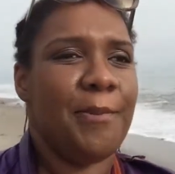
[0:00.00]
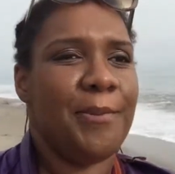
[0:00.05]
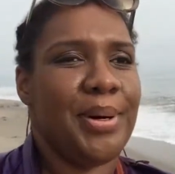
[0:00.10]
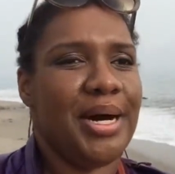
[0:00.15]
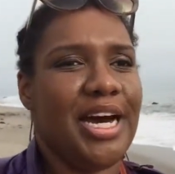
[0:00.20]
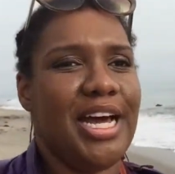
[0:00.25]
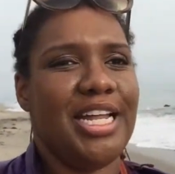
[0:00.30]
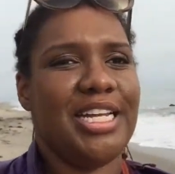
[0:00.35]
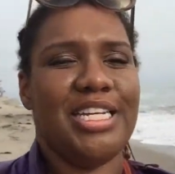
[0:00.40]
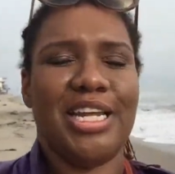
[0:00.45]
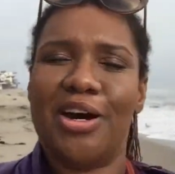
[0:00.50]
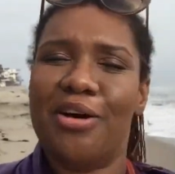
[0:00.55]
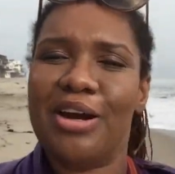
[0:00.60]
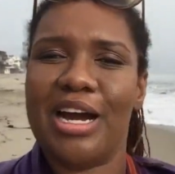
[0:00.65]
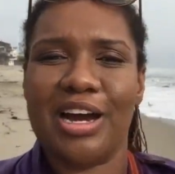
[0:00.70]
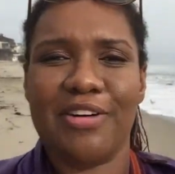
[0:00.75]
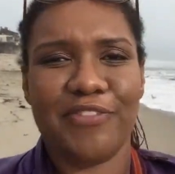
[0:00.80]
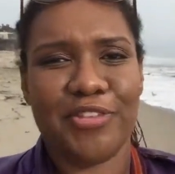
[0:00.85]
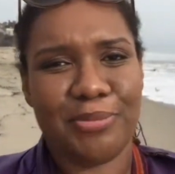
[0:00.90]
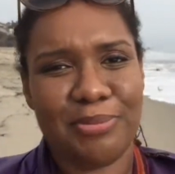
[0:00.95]
But don't
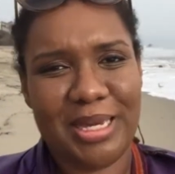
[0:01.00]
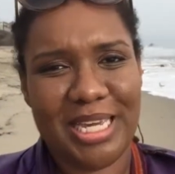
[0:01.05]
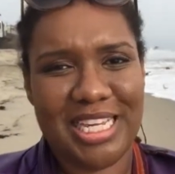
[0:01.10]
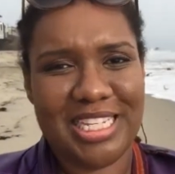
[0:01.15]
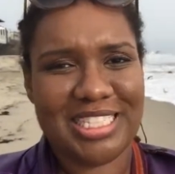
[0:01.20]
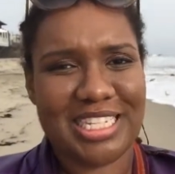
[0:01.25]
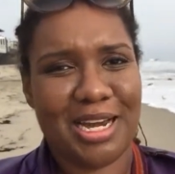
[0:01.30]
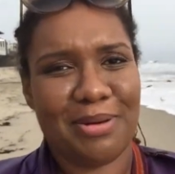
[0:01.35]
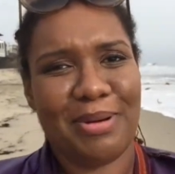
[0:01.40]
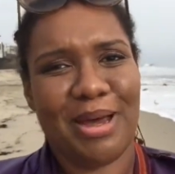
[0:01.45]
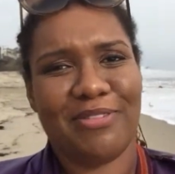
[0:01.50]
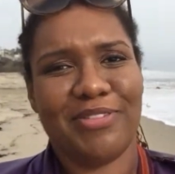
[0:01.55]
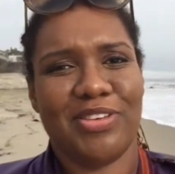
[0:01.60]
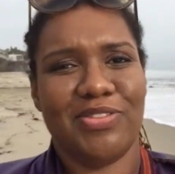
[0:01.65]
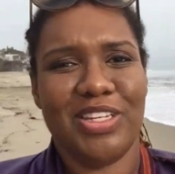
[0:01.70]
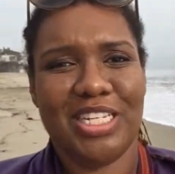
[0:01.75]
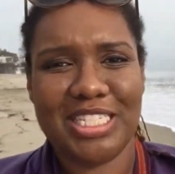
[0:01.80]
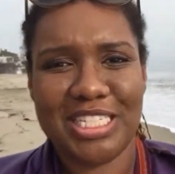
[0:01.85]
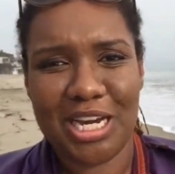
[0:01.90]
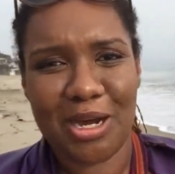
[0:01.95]
come for me talking about
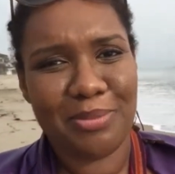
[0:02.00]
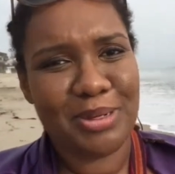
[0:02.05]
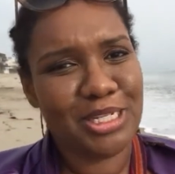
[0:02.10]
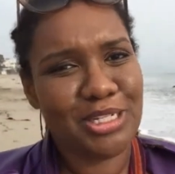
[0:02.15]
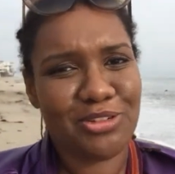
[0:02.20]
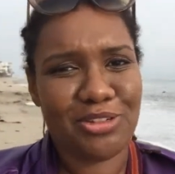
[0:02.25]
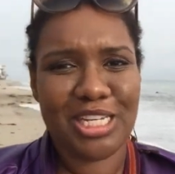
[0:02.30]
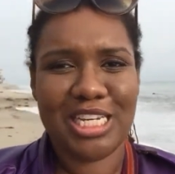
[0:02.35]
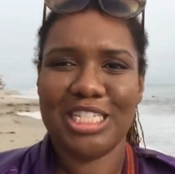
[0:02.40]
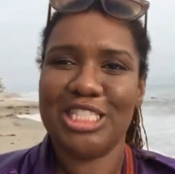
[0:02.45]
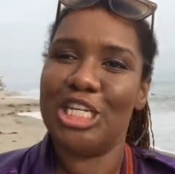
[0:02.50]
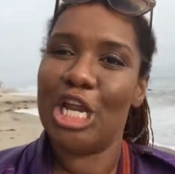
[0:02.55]
Vivia told me to do this.